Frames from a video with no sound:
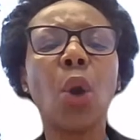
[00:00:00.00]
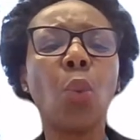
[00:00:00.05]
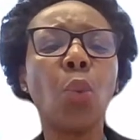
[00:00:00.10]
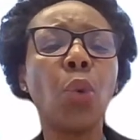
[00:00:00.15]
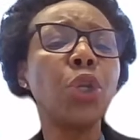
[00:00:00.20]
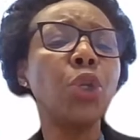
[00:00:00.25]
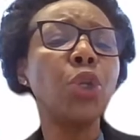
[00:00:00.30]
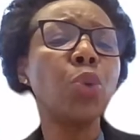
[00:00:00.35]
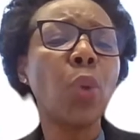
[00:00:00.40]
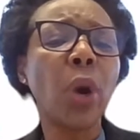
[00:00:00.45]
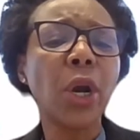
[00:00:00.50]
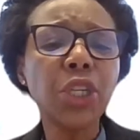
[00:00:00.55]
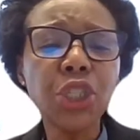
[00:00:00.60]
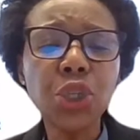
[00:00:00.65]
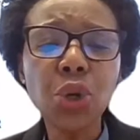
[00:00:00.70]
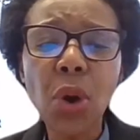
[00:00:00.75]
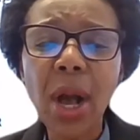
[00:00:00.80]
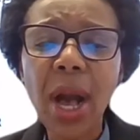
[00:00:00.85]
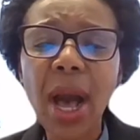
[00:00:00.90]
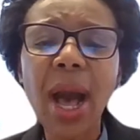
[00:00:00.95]
When you wash
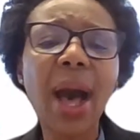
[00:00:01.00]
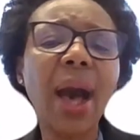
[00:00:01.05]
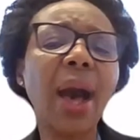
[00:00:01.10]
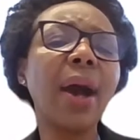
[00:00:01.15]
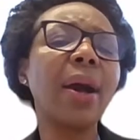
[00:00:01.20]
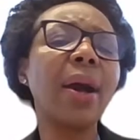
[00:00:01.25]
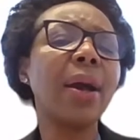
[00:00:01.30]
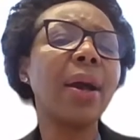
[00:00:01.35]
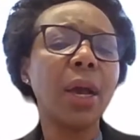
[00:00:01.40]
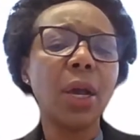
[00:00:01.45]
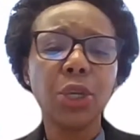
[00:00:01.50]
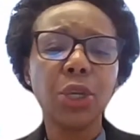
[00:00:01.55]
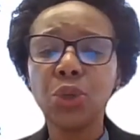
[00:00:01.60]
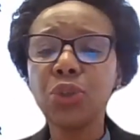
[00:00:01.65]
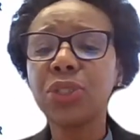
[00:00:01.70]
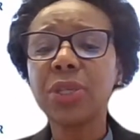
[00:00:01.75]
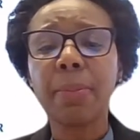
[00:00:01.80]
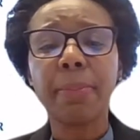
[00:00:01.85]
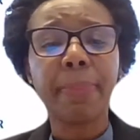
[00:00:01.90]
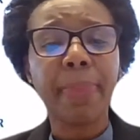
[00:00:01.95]
your car,
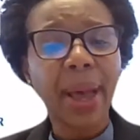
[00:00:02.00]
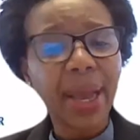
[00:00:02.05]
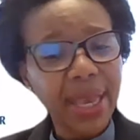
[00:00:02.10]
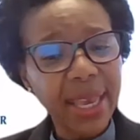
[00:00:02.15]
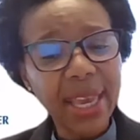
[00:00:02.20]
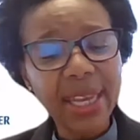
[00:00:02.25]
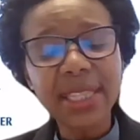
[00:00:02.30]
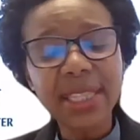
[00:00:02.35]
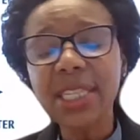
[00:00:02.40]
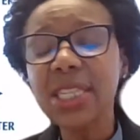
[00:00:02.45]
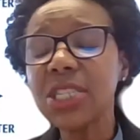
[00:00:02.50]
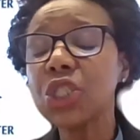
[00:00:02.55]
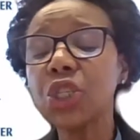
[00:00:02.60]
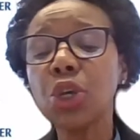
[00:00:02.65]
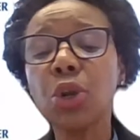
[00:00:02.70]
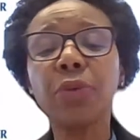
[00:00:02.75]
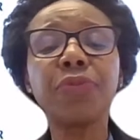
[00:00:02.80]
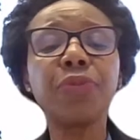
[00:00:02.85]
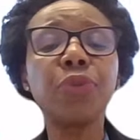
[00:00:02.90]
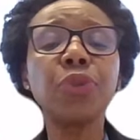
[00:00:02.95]
use a bucket
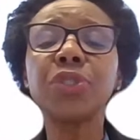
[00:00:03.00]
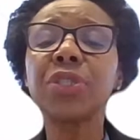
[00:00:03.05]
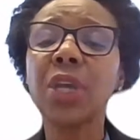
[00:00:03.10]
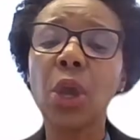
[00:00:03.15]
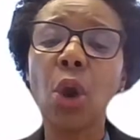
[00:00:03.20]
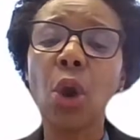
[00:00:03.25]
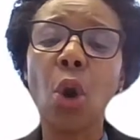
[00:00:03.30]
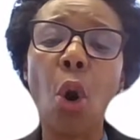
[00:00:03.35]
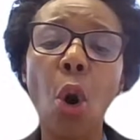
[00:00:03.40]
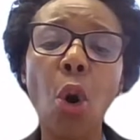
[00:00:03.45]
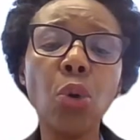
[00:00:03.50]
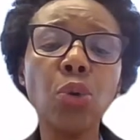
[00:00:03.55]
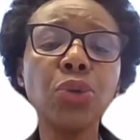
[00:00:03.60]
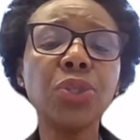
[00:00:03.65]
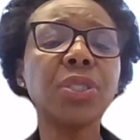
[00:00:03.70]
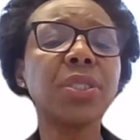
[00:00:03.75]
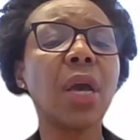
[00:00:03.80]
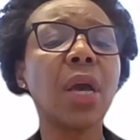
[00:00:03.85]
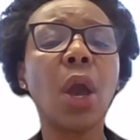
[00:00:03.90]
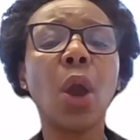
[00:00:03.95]
instead of using a
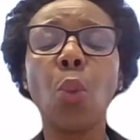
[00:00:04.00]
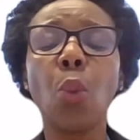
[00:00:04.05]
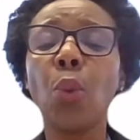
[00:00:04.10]
hose.